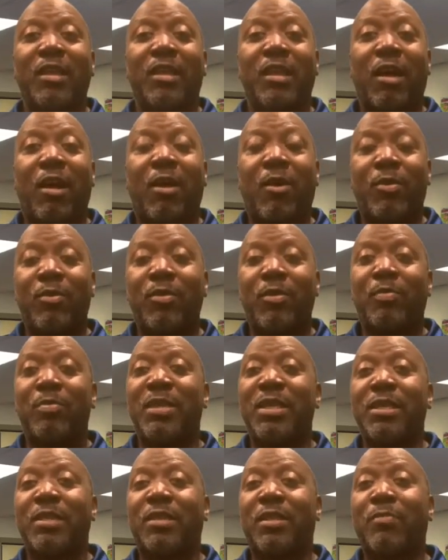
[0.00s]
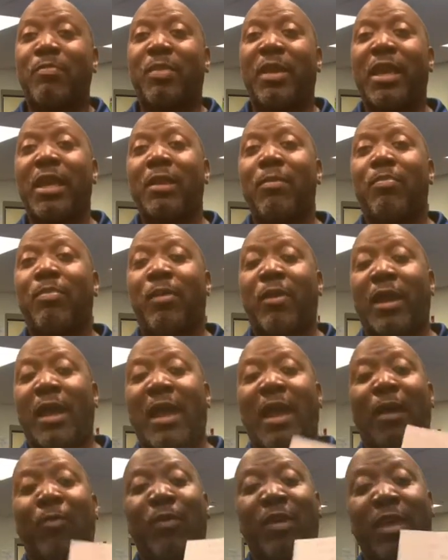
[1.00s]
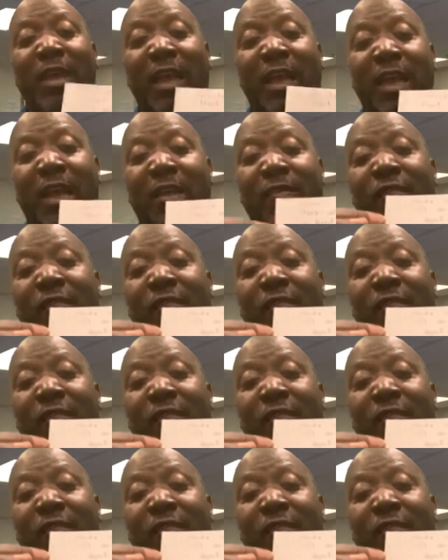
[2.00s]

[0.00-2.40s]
a piece of paper, I would have